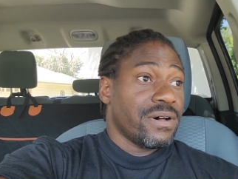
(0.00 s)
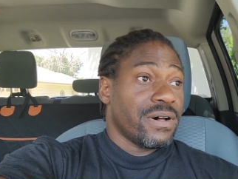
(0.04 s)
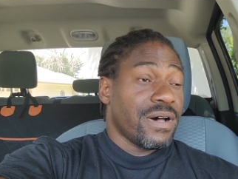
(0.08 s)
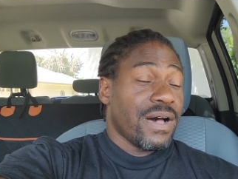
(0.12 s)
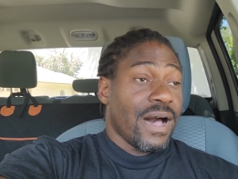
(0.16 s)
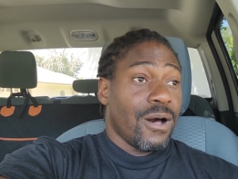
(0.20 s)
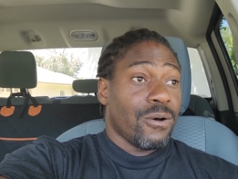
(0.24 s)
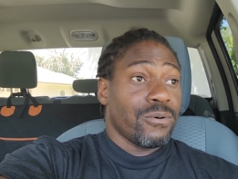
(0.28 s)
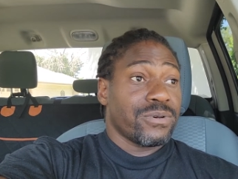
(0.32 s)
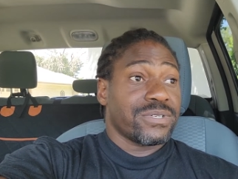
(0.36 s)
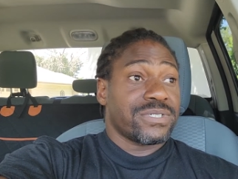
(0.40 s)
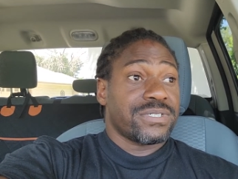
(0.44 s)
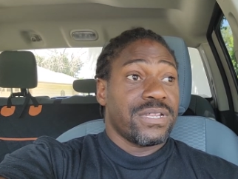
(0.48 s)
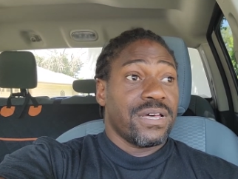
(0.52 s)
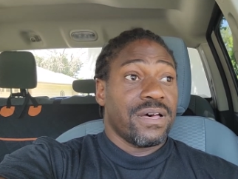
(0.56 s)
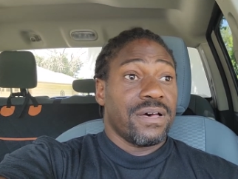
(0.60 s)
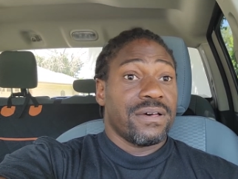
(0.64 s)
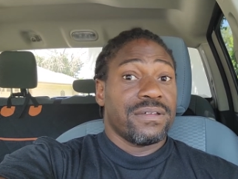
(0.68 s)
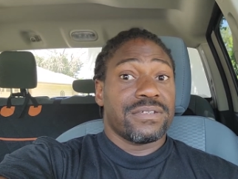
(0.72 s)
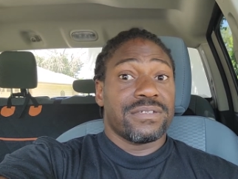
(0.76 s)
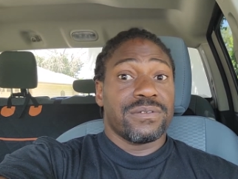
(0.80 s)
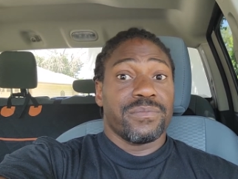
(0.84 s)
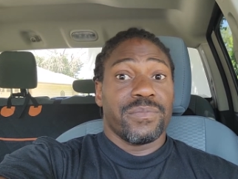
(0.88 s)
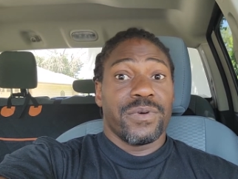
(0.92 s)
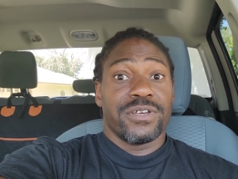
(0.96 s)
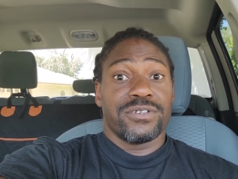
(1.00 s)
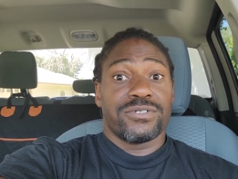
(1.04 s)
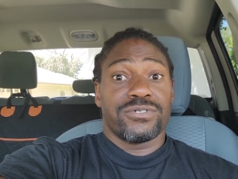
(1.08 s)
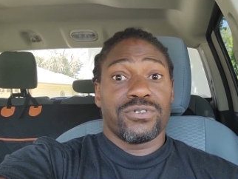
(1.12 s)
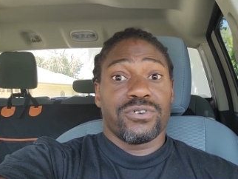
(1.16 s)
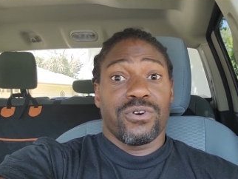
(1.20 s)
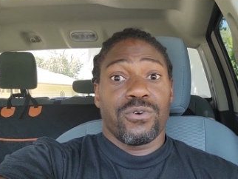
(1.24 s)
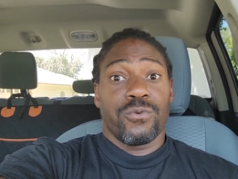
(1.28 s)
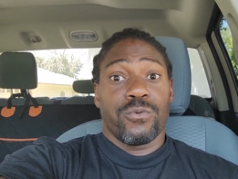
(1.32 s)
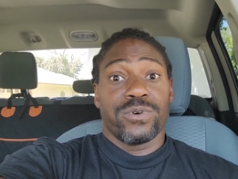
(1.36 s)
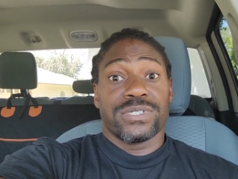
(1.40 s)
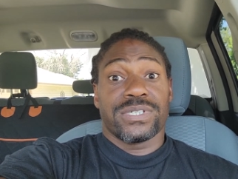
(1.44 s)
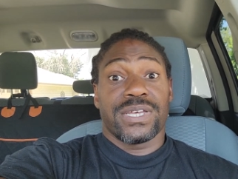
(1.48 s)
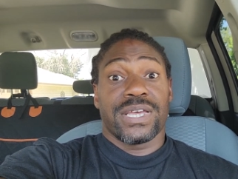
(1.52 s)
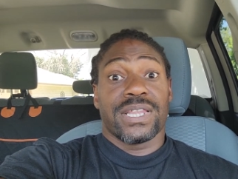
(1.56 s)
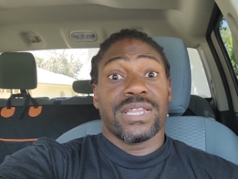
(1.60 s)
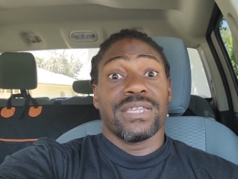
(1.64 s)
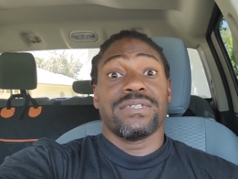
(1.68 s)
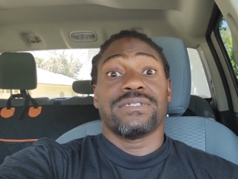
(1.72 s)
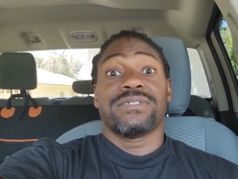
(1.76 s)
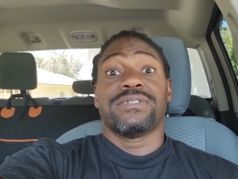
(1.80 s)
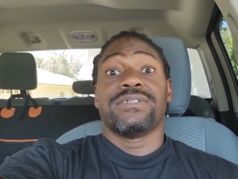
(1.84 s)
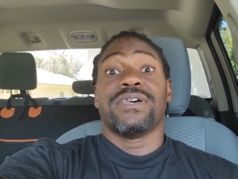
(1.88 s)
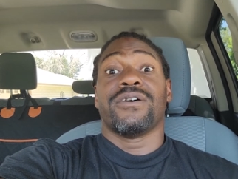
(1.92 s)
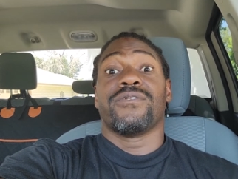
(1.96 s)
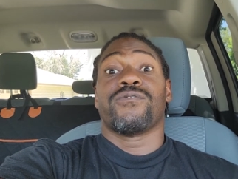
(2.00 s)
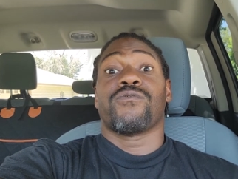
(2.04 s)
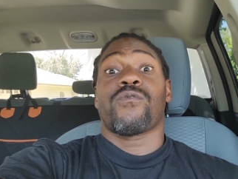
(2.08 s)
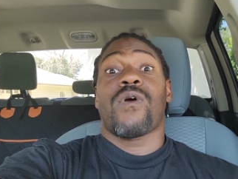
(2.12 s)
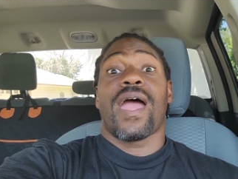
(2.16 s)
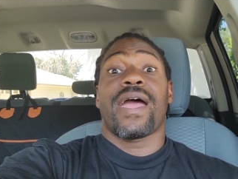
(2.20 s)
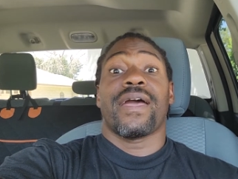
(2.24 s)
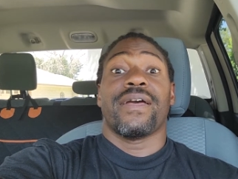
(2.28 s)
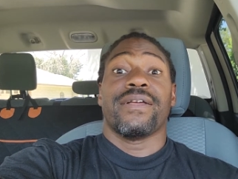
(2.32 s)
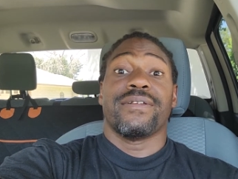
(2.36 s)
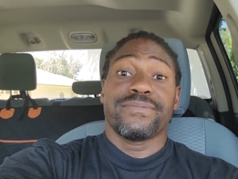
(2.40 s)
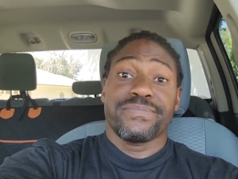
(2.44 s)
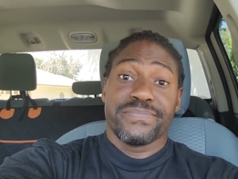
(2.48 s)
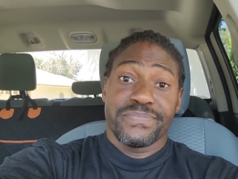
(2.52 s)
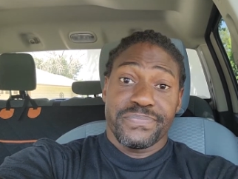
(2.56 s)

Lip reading: how it's done to make sure it was at least done right.